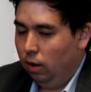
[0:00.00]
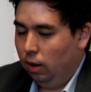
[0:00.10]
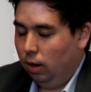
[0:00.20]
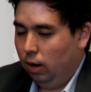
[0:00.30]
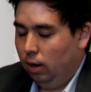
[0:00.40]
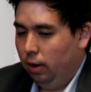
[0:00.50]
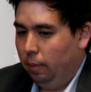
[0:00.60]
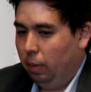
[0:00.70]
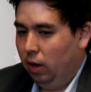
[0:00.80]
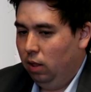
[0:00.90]
Yeah,
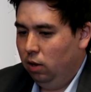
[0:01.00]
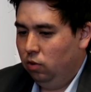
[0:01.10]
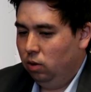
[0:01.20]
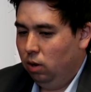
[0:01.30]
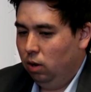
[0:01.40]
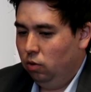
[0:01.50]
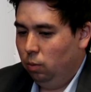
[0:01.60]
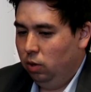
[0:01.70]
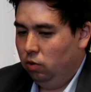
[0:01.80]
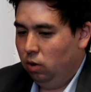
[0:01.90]
I think it's a
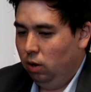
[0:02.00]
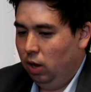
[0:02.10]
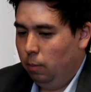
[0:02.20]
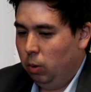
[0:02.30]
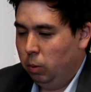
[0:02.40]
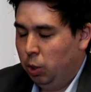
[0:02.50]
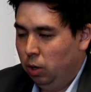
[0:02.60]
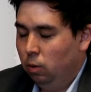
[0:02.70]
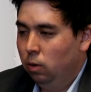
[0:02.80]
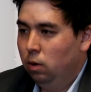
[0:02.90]
really strong combo in
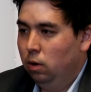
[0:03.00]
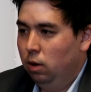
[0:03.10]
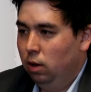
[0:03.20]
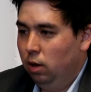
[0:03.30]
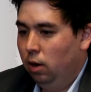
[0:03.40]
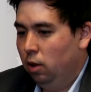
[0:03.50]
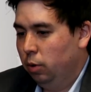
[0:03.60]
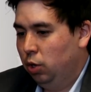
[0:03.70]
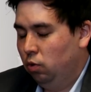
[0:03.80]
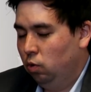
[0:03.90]
general. In other
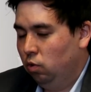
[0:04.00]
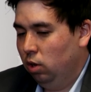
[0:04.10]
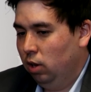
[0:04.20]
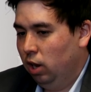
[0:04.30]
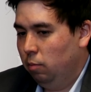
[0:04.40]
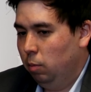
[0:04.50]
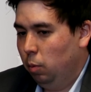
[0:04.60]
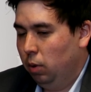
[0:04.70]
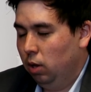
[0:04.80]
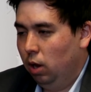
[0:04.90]
regions, you'll a lot of people
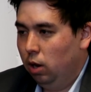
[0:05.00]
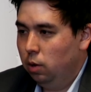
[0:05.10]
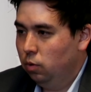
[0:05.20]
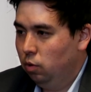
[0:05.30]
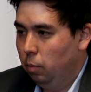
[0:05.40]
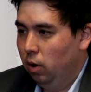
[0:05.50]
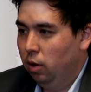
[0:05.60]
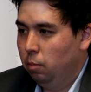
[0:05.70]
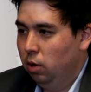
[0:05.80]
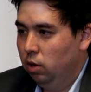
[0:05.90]
pick Galio into
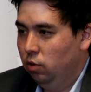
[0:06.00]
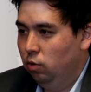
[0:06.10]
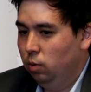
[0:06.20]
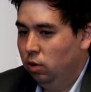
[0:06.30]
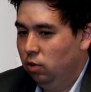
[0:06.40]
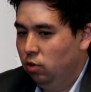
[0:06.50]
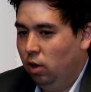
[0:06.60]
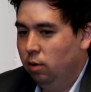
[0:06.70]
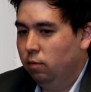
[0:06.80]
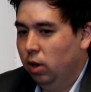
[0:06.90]
Braum because you can
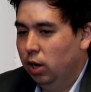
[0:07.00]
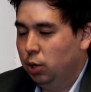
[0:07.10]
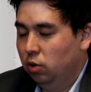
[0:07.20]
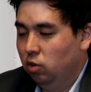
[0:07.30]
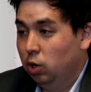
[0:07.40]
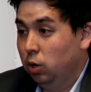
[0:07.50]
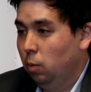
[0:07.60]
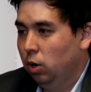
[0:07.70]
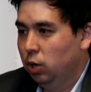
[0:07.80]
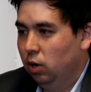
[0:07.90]
taunt flash and essentially
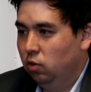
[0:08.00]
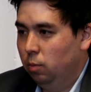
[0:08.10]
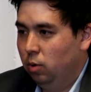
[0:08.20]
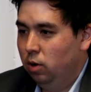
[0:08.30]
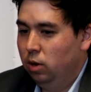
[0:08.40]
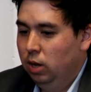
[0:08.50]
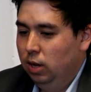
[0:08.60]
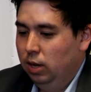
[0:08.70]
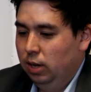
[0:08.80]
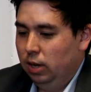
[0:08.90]
one-shot someone.
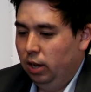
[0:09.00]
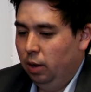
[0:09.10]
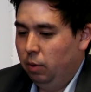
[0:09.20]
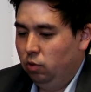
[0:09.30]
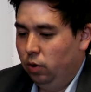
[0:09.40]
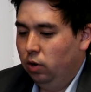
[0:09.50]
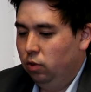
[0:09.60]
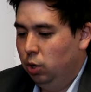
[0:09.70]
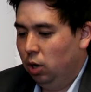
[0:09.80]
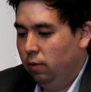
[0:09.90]
As far as
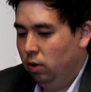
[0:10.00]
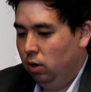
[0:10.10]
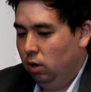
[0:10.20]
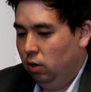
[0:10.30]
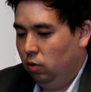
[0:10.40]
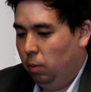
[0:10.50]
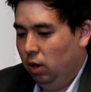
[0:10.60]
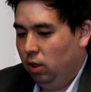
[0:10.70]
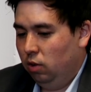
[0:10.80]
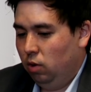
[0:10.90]
the Jarvan, it's a
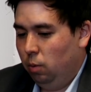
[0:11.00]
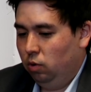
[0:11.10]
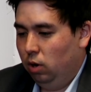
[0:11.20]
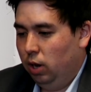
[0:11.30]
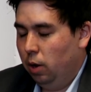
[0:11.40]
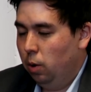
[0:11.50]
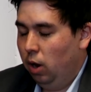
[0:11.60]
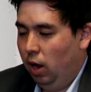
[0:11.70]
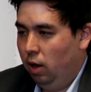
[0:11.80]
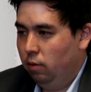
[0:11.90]
pick that's always going to allow you
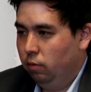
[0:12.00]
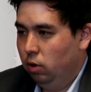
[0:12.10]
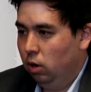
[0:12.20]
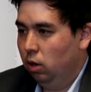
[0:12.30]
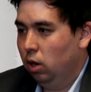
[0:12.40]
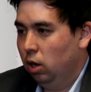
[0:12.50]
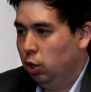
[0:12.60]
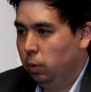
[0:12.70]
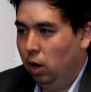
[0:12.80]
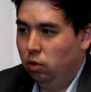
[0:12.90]
to have good
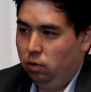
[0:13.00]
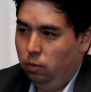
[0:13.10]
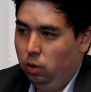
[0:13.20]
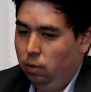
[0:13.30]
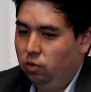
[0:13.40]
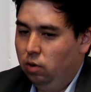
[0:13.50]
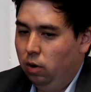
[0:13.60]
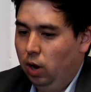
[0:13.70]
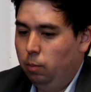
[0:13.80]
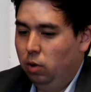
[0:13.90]
engage, regardless of what the rest of your
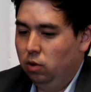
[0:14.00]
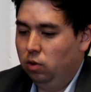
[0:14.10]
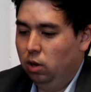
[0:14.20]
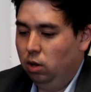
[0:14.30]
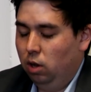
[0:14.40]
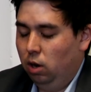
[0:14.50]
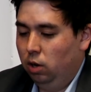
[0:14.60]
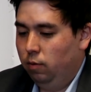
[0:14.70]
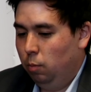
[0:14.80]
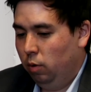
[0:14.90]
comp looks like. It'll
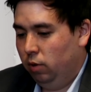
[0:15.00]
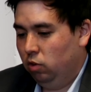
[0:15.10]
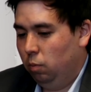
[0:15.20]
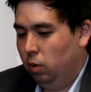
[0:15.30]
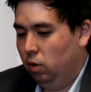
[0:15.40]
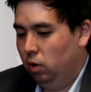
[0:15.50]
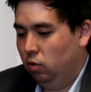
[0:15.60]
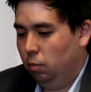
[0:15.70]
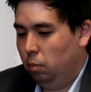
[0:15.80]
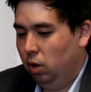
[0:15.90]
give you more flexibility
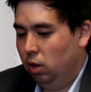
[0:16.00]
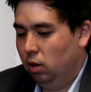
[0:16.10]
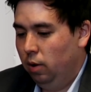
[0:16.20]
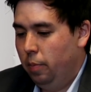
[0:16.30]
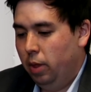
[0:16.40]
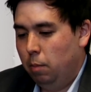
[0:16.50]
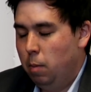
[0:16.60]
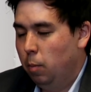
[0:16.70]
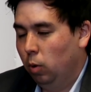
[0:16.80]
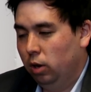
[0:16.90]
to pick
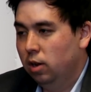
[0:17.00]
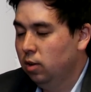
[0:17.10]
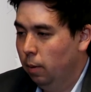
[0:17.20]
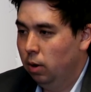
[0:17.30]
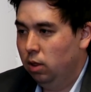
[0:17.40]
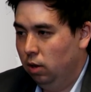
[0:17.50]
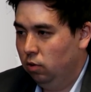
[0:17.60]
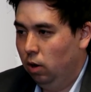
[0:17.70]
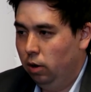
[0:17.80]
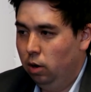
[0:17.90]
maybe more lane-dominant
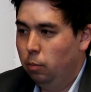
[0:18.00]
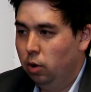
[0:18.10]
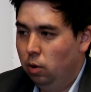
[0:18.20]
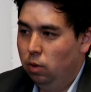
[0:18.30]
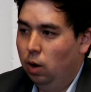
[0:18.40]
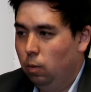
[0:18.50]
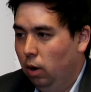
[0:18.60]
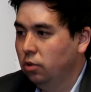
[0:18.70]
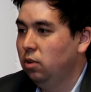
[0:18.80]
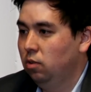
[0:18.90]
things that aren't going to bring you that
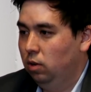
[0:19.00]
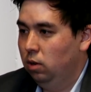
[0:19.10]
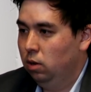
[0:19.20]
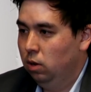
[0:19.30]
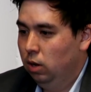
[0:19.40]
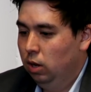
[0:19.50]
raw CC.